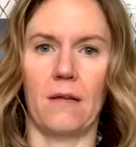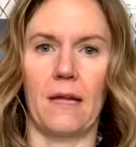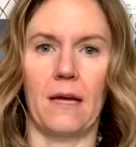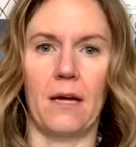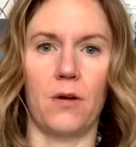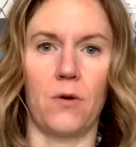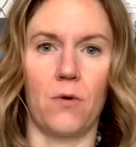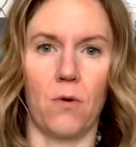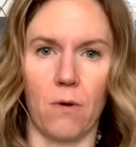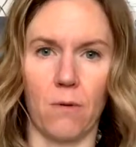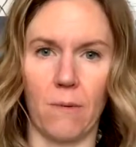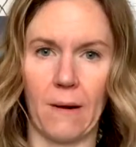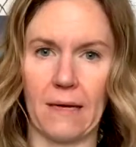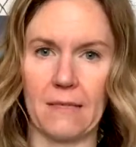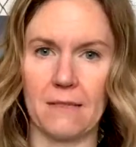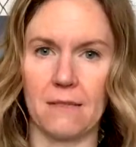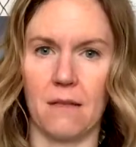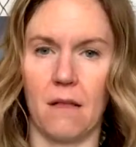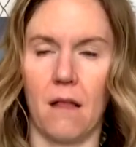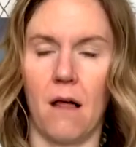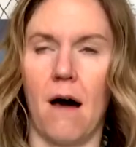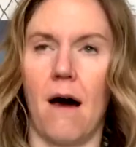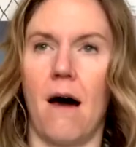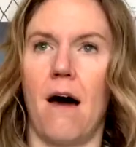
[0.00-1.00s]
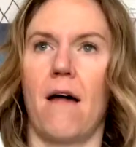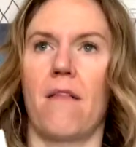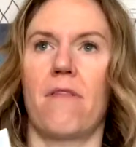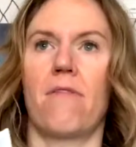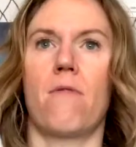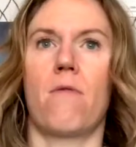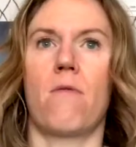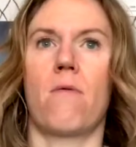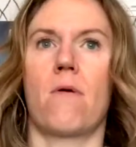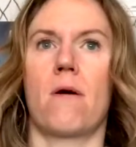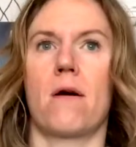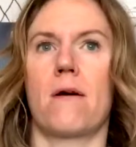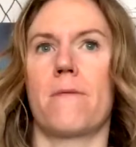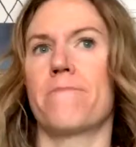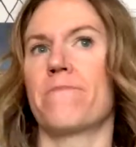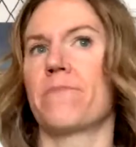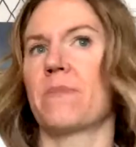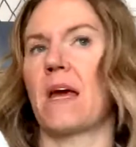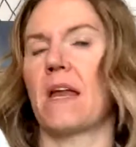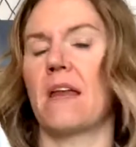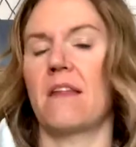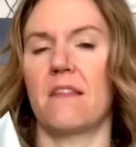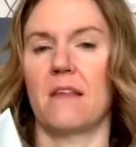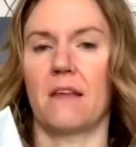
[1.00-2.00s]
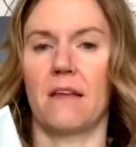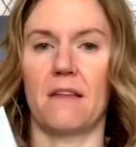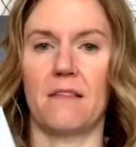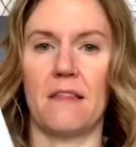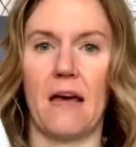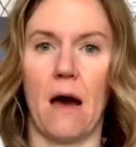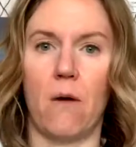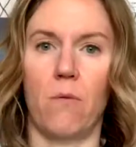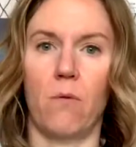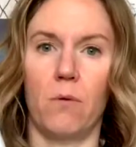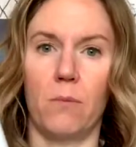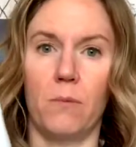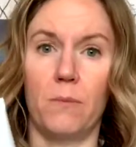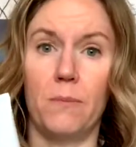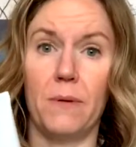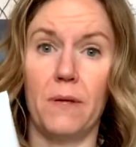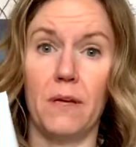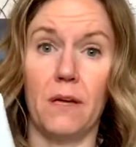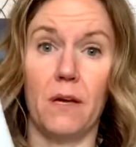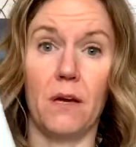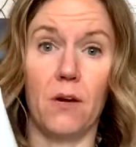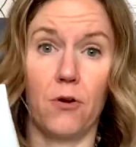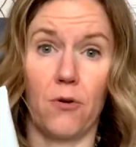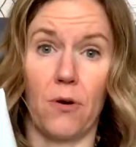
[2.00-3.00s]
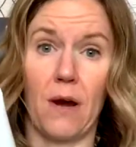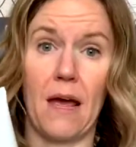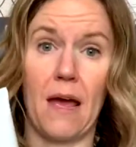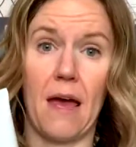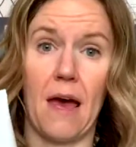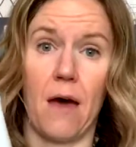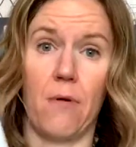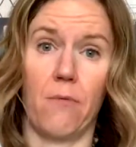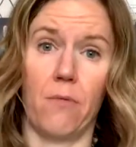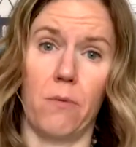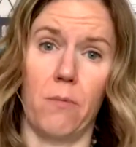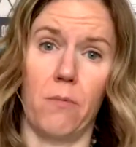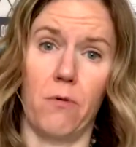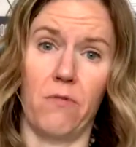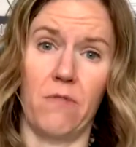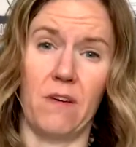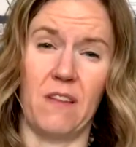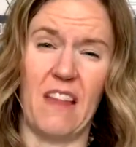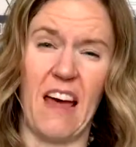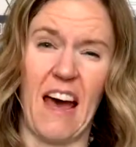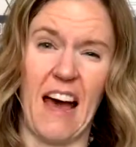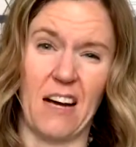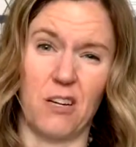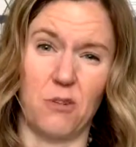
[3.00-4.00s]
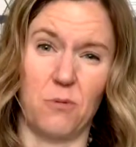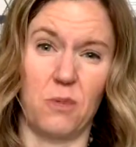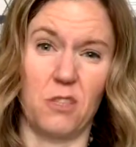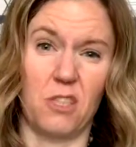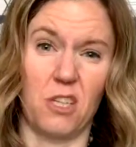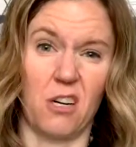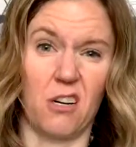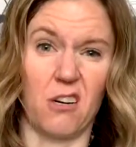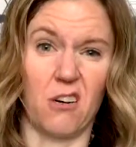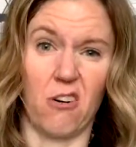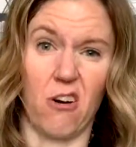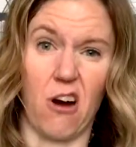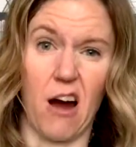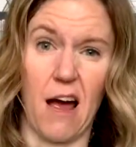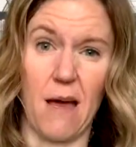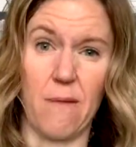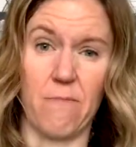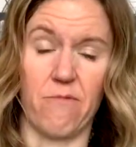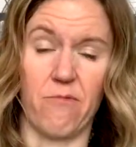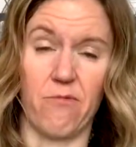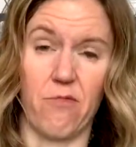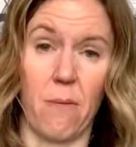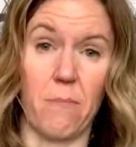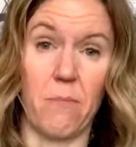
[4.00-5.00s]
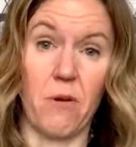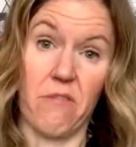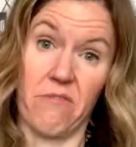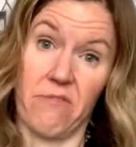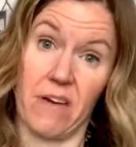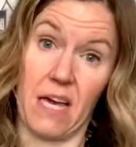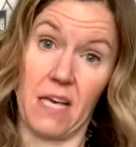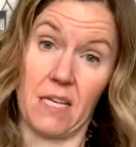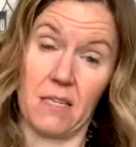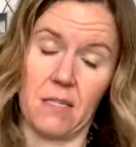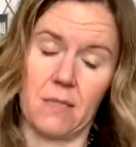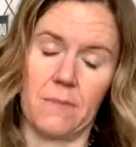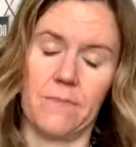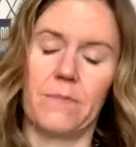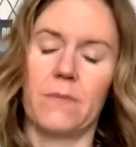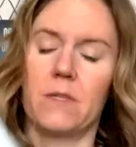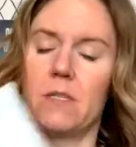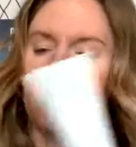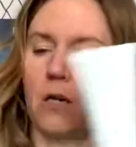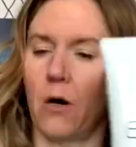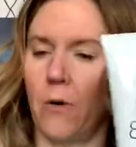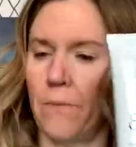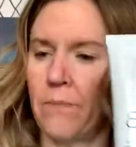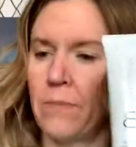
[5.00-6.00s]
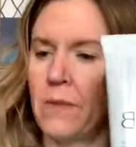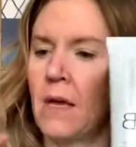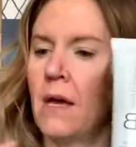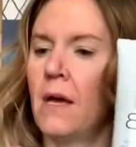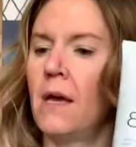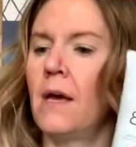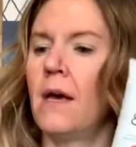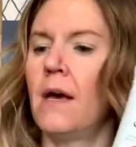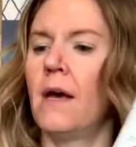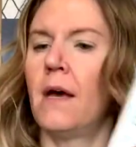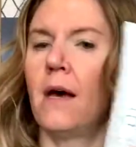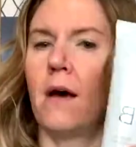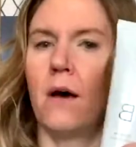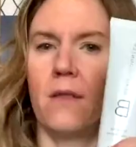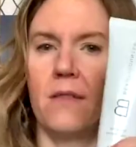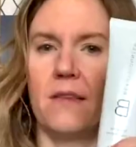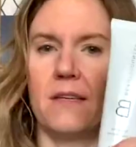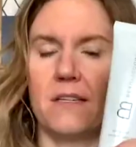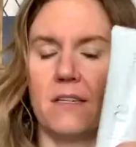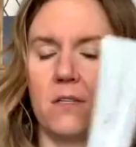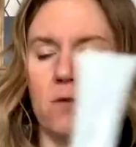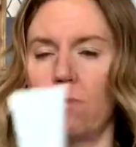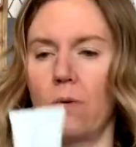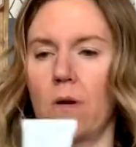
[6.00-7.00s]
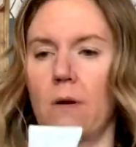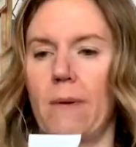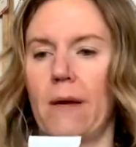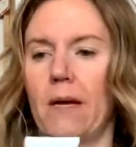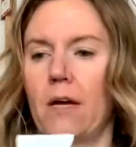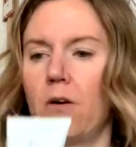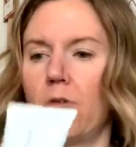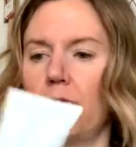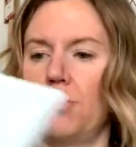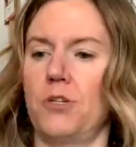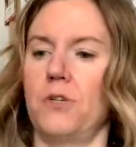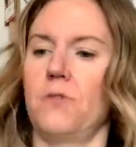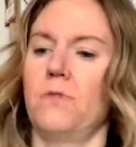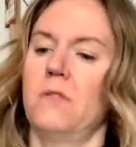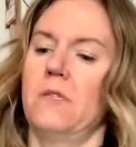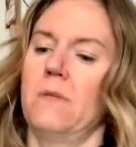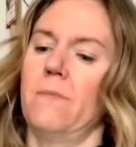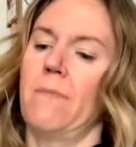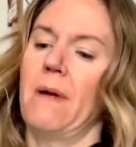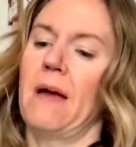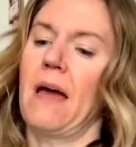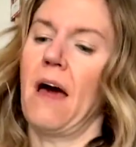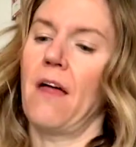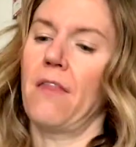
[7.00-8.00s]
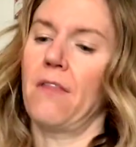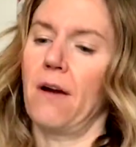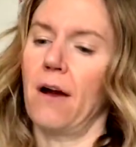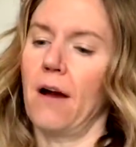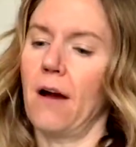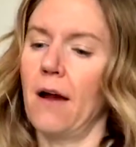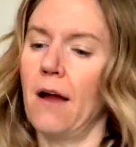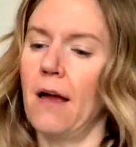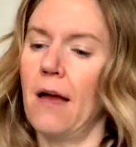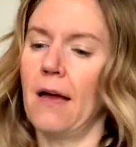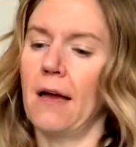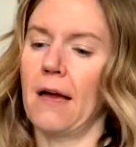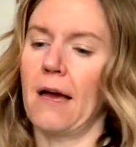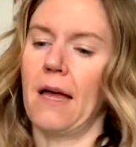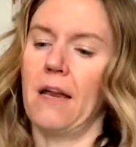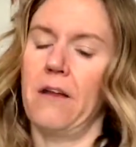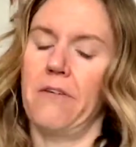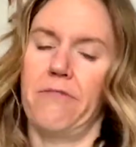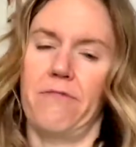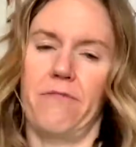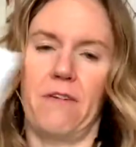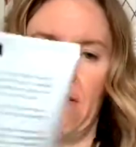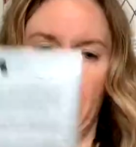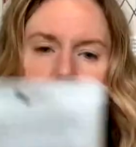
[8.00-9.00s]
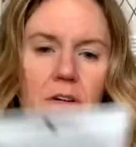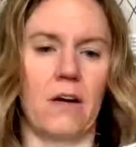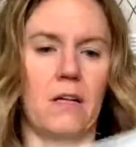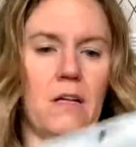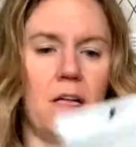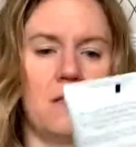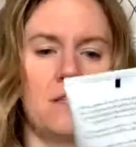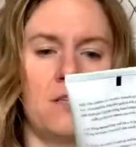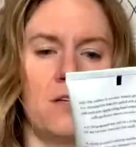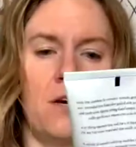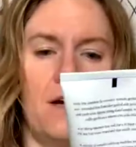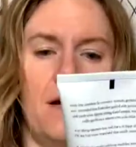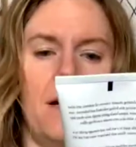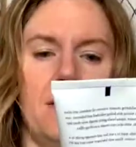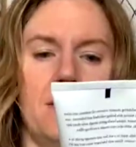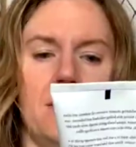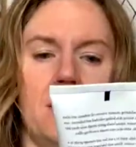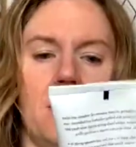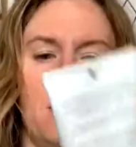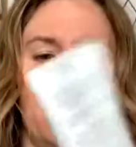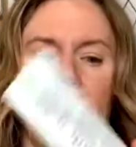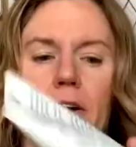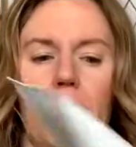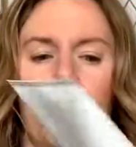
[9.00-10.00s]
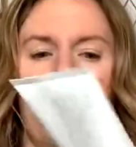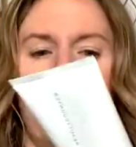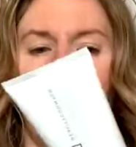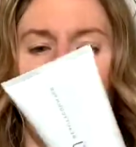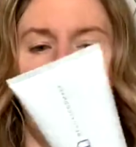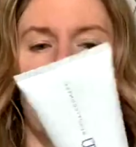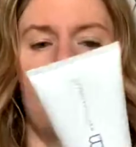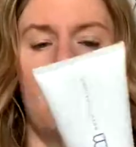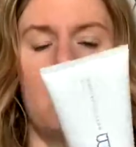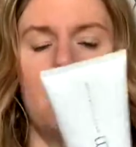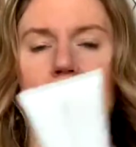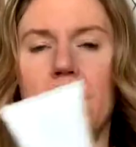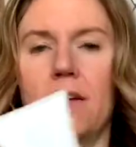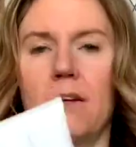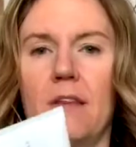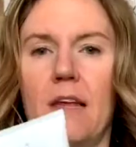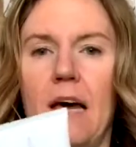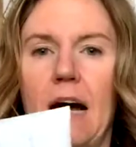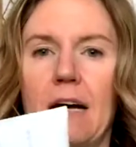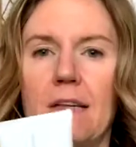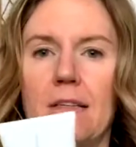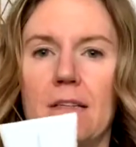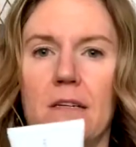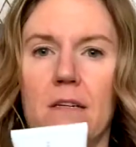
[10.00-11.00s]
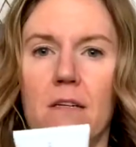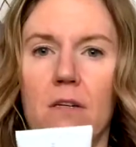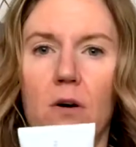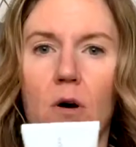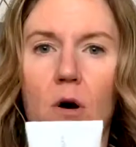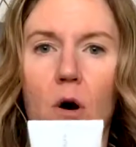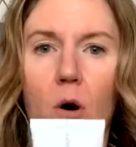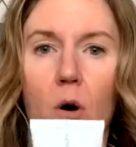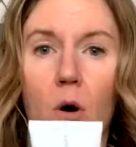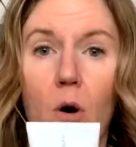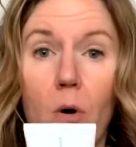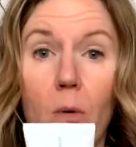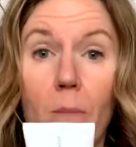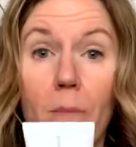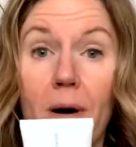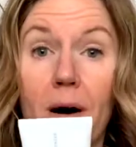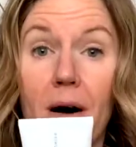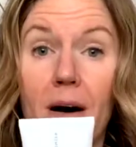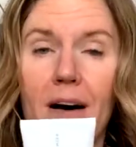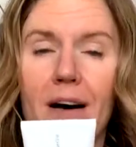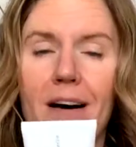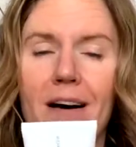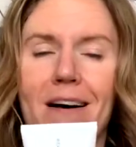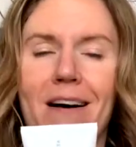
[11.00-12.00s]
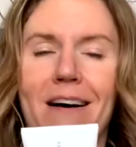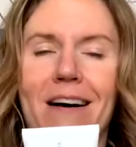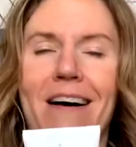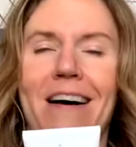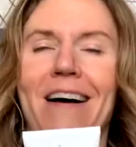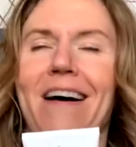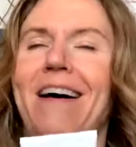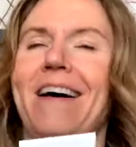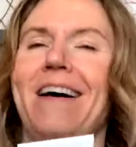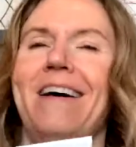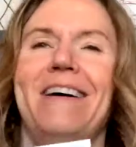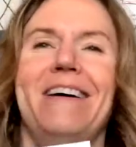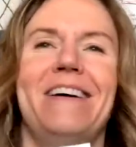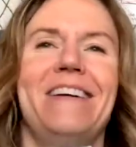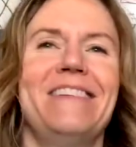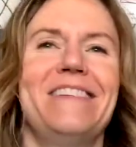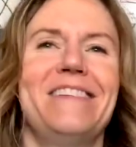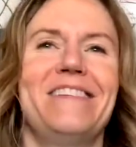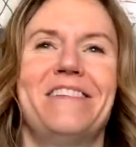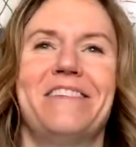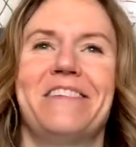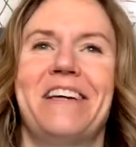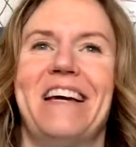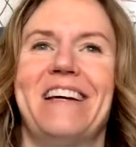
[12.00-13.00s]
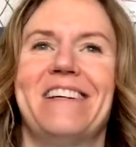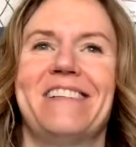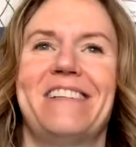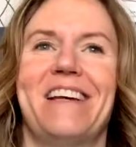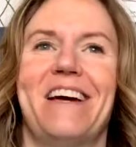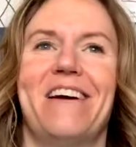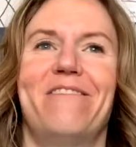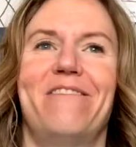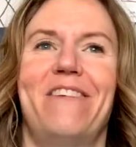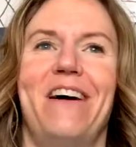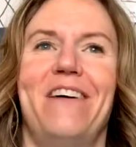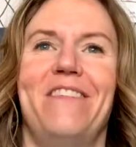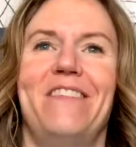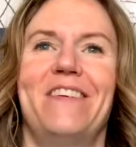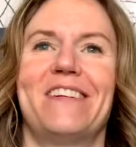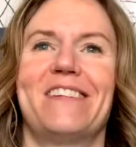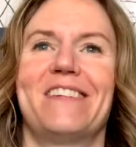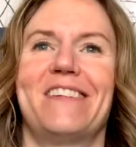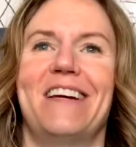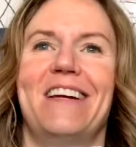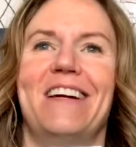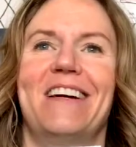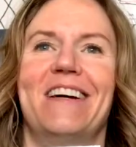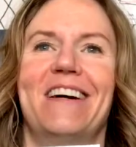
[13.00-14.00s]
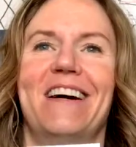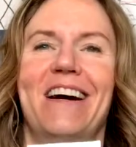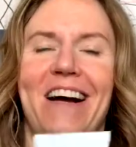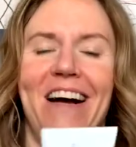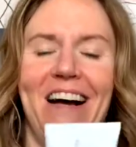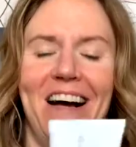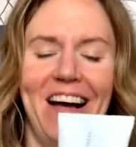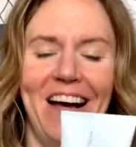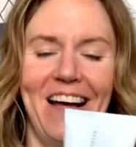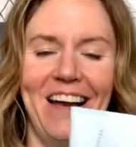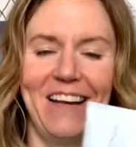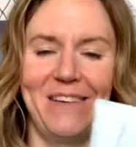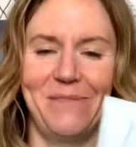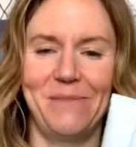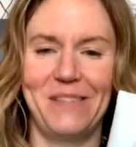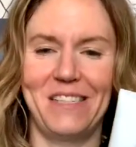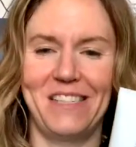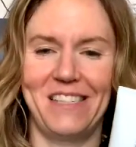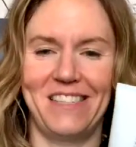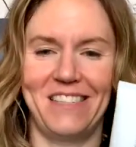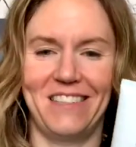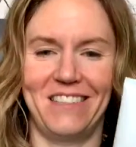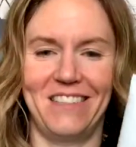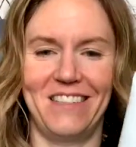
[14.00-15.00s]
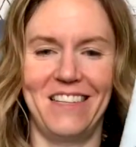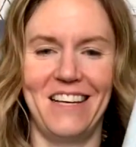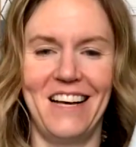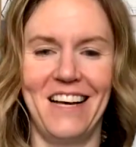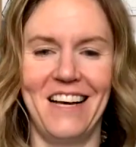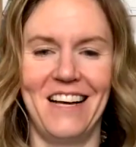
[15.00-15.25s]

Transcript: like a Norwex cloth or anything like that will be great at removing the actual dirt and grime from your face. So this is one of my go-tos. My other kind of favorite cleanser is the Clear Pore Cleanser that has little jojoba. I still can't say it 5 years later, and I'm still